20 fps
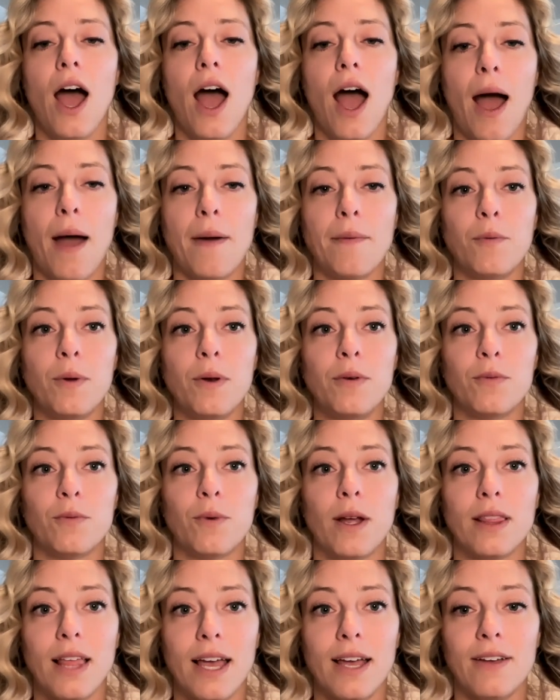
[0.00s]
When
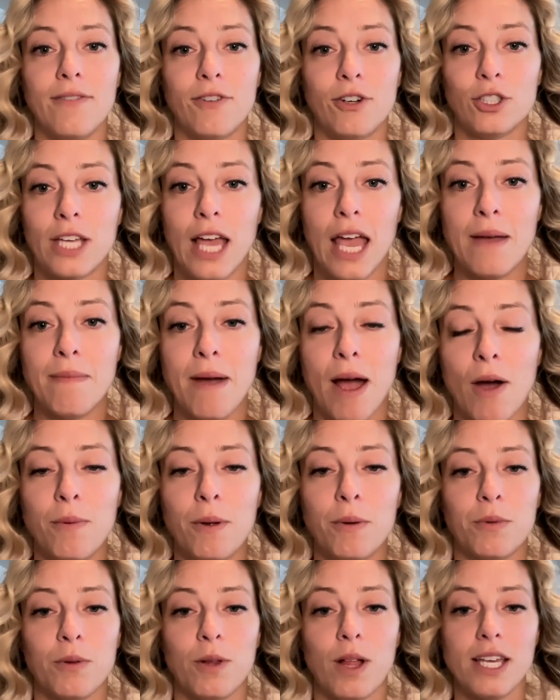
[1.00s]
red light first came out,
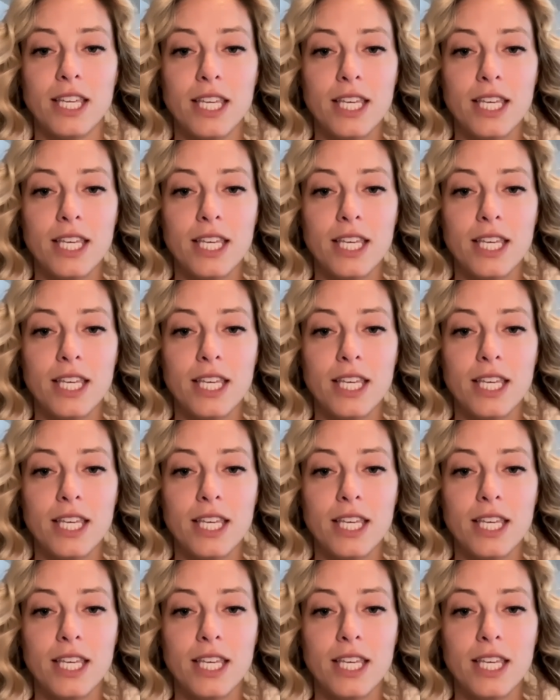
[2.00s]
people were like,